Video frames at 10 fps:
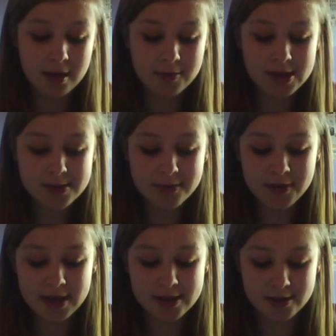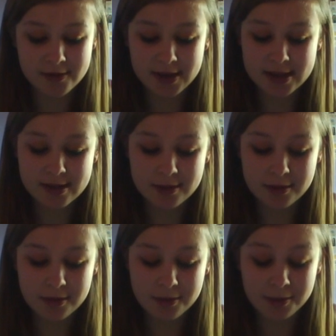in Principal Figgin's office,
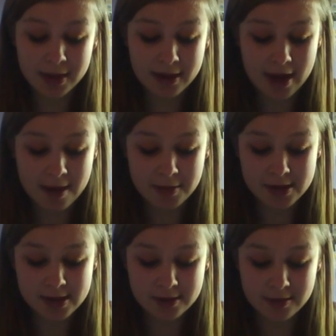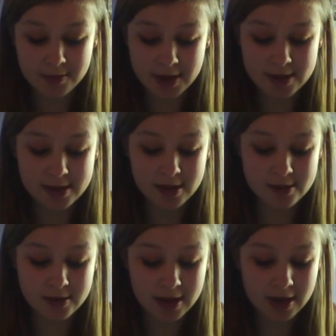Will, Emma, Sue and Beast are
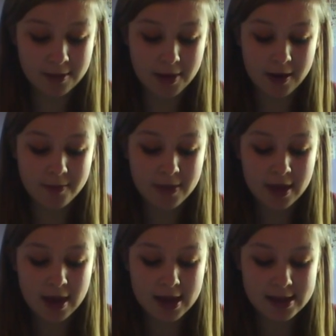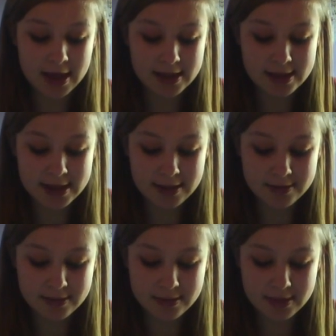talking about Dave's
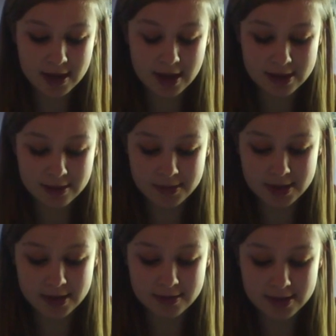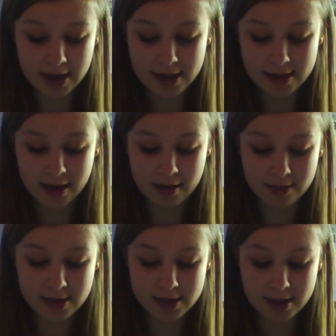attempted suicide and how
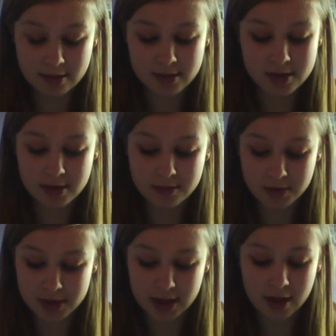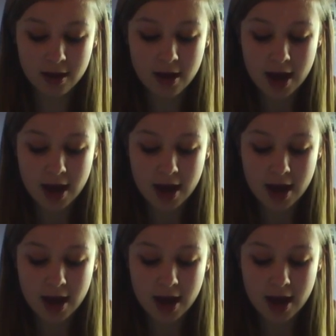they should help the student body.